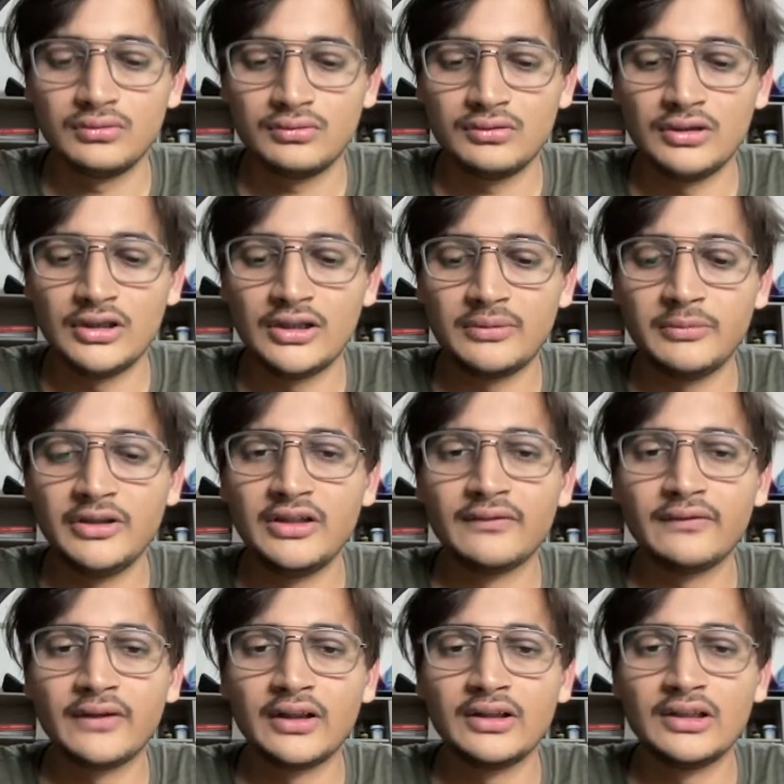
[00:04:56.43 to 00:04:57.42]
let me
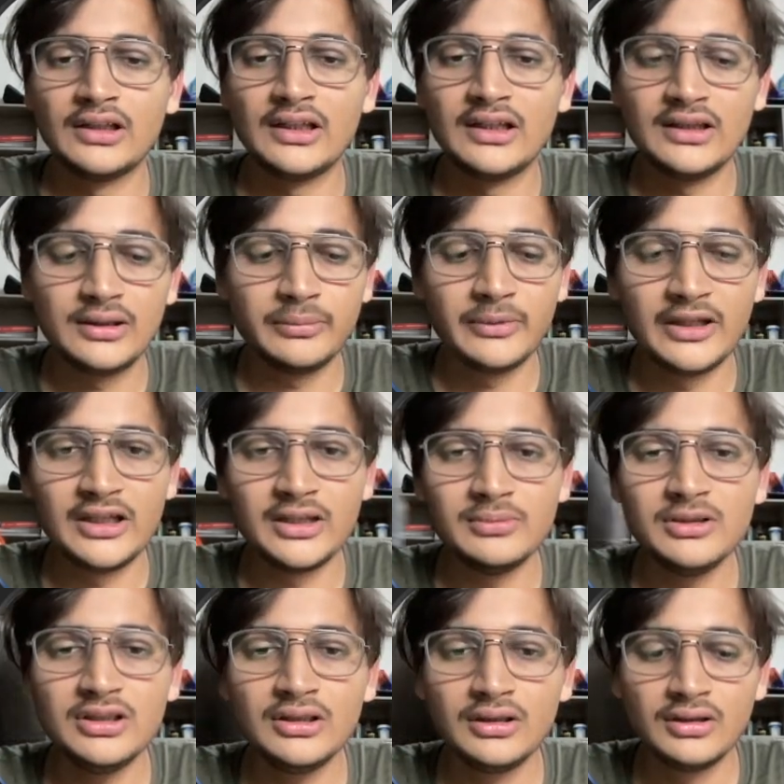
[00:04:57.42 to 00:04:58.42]
define the length
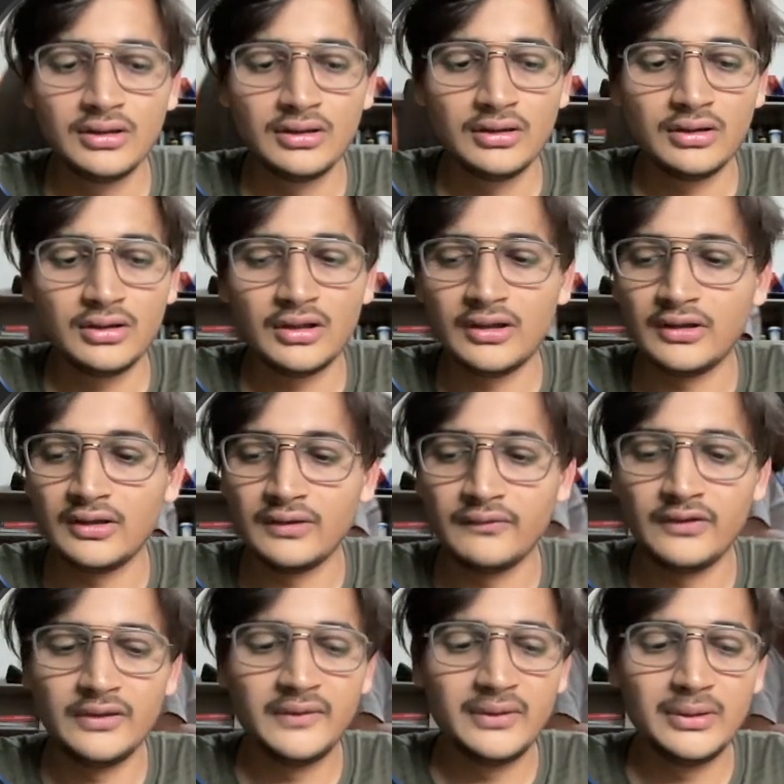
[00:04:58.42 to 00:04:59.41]
variable. and
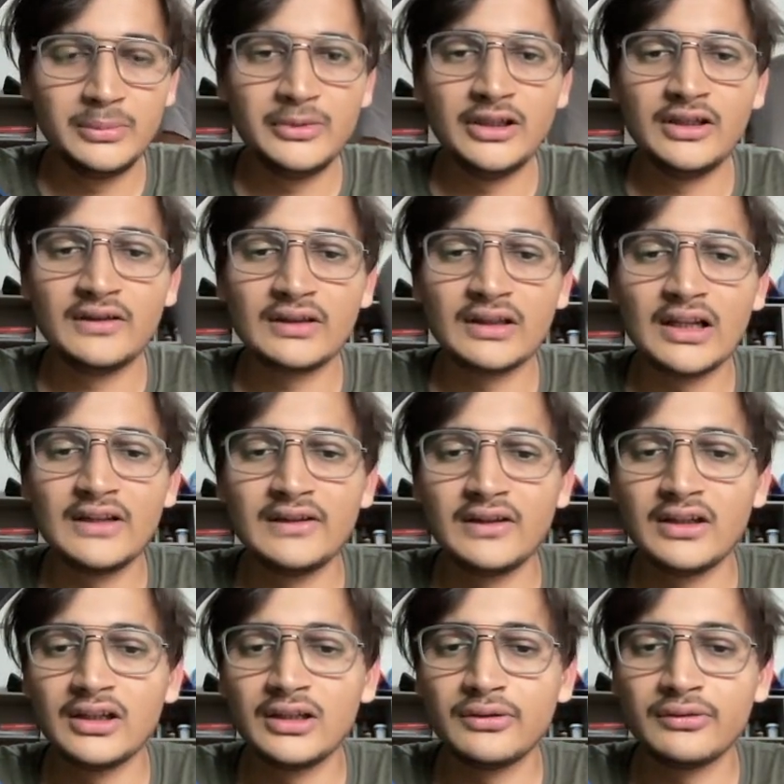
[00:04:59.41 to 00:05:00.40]
we will be
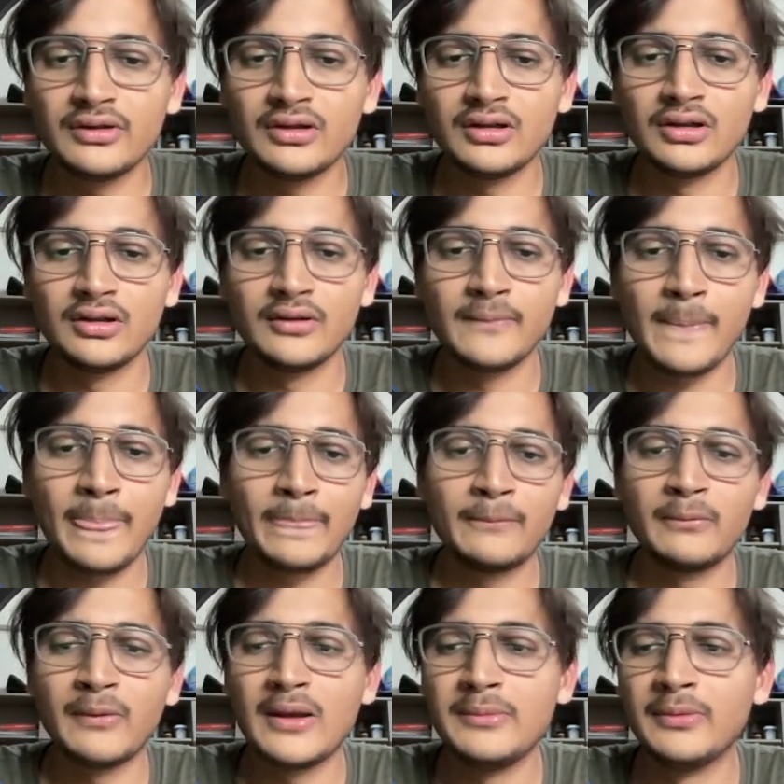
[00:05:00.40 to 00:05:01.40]
initializing it
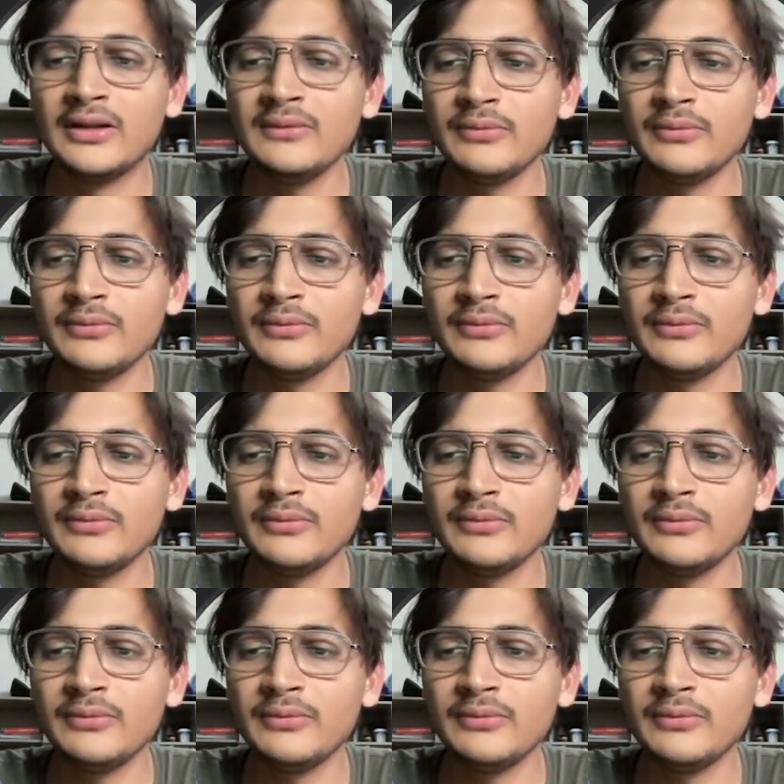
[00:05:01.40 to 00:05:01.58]
by 1,